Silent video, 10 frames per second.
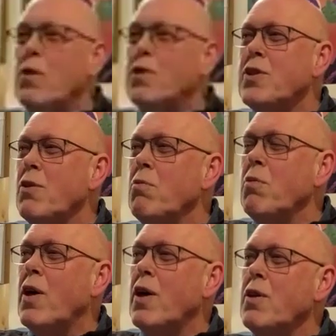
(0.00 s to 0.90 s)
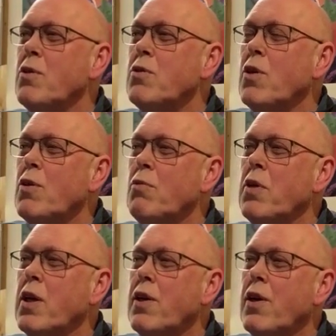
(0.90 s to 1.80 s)
was some guy who told
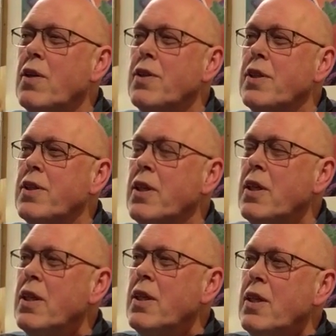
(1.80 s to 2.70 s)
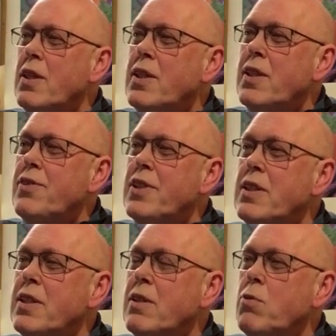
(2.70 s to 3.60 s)
me he rather... did
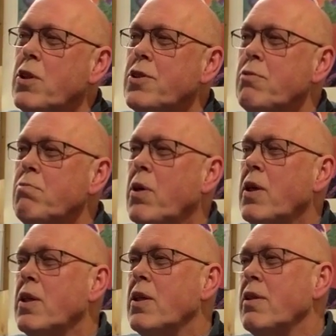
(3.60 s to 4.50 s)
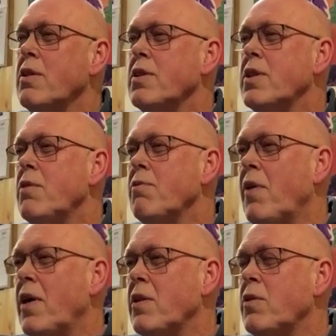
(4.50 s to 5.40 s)
read the version by uh, Team
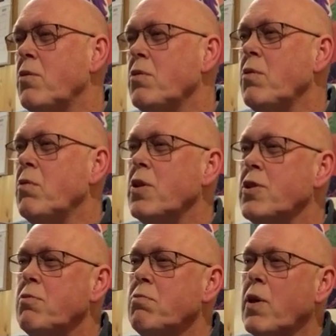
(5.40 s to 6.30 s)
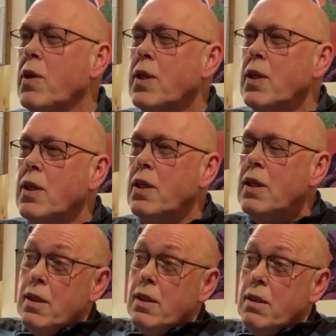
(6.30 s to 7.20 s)
Phantom, the version by uh,
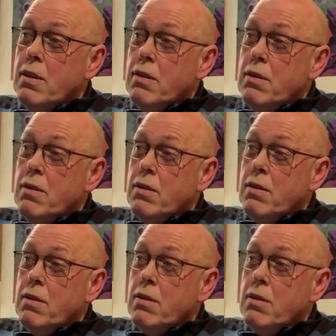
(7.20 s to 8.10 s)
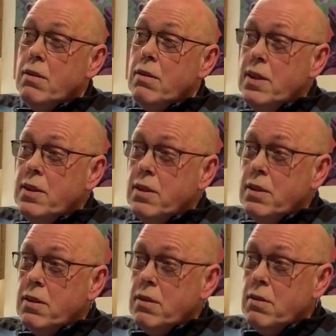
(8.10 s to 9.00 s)
uh, Kings,
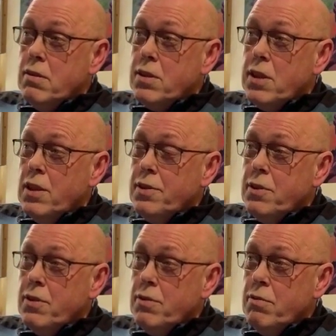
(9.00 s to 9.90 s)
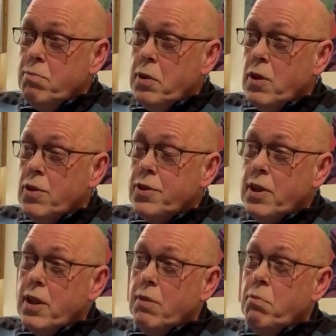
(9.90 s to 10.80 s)
uh, Charlton, because
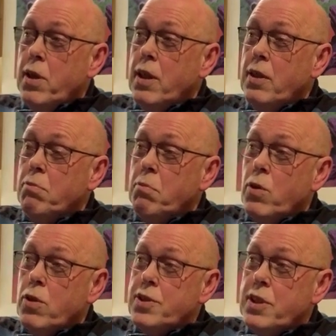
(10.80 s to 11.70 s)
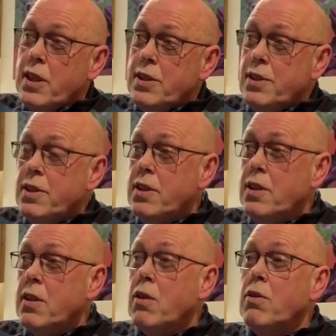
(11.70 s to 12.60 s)
they made more sense in
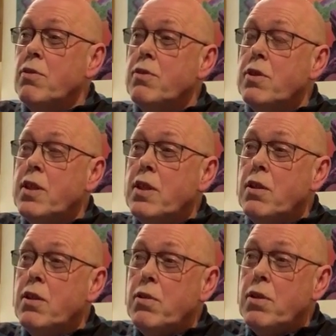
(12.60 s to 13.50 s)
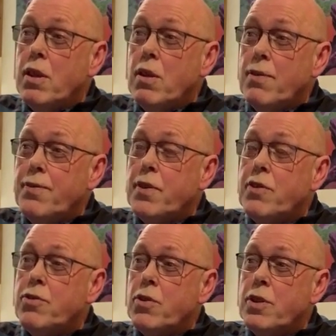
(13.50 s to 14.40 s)
the continuing of the
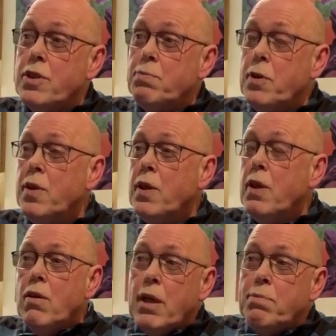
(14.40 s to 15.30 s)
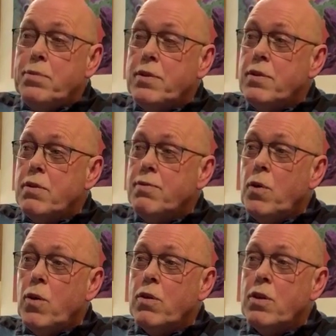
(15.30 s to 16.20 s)
stories. But perhaps uh,
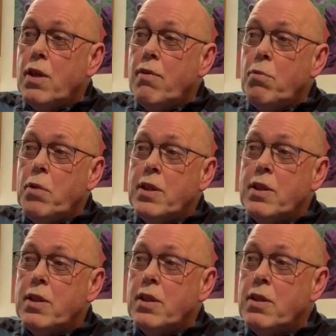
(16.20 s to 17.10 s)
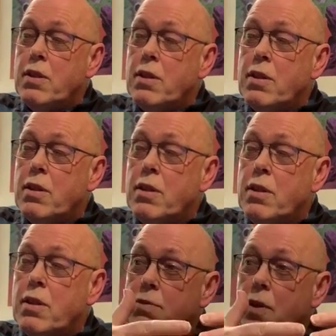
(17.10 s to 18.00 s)
Falk never meant uh,
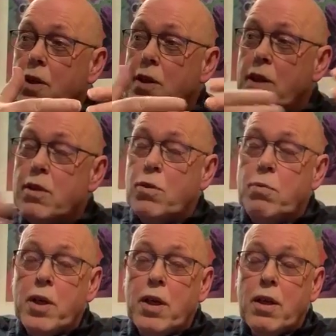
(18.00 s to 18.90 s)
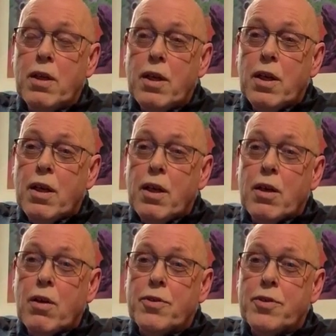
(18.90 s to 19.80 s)
his writing to be a
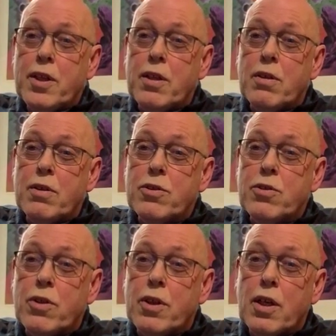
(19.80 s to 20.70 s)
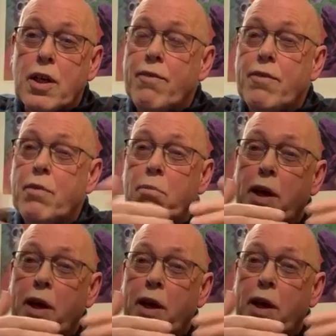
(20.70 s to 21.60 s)
continuing story, have uh,
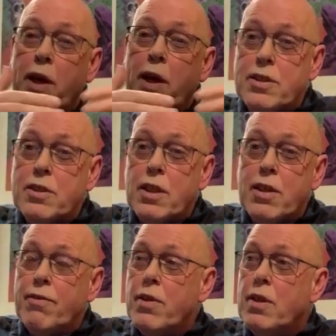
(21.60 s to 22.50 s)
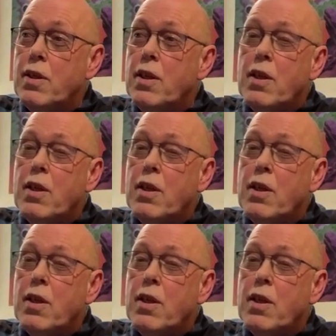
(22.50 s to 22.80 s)
made sense, have uh,